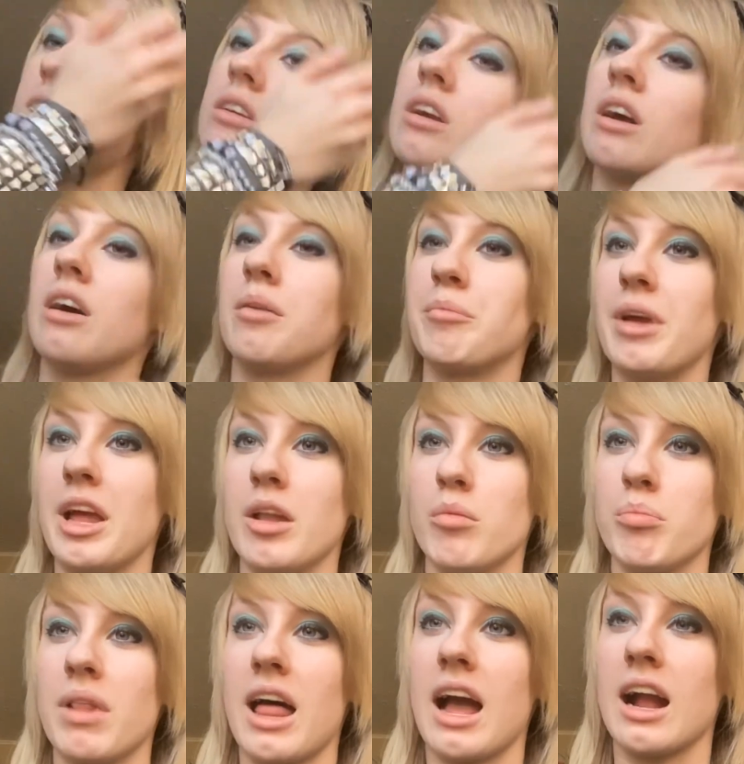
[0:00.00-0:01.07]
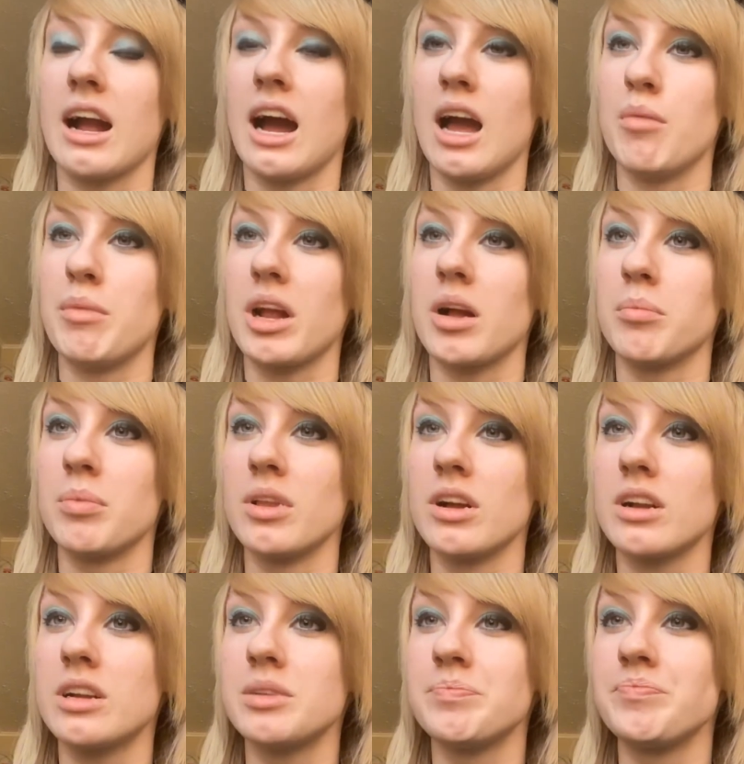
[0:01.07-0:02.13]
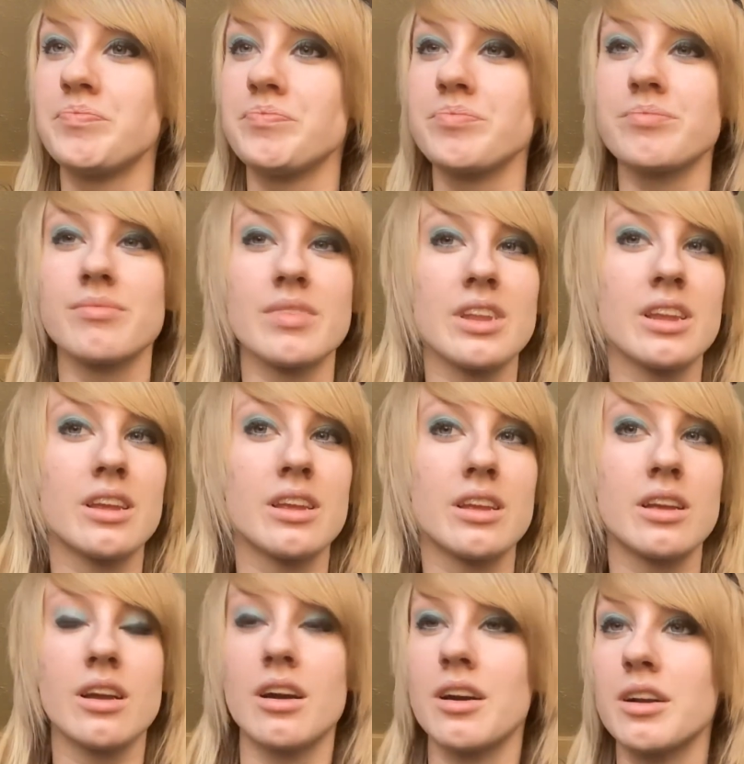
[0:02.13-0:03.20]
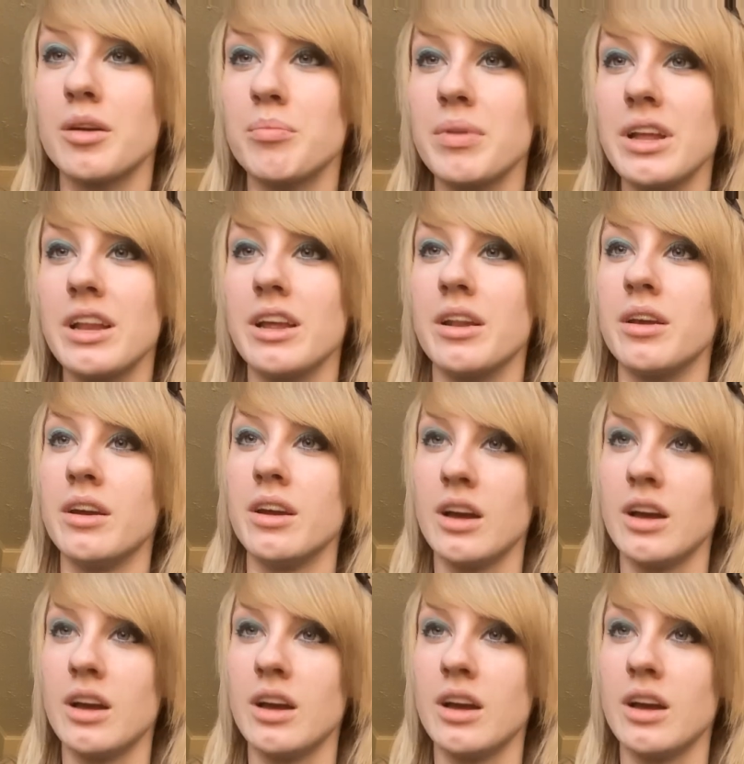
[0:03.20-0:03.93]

and black eye makeup look completed.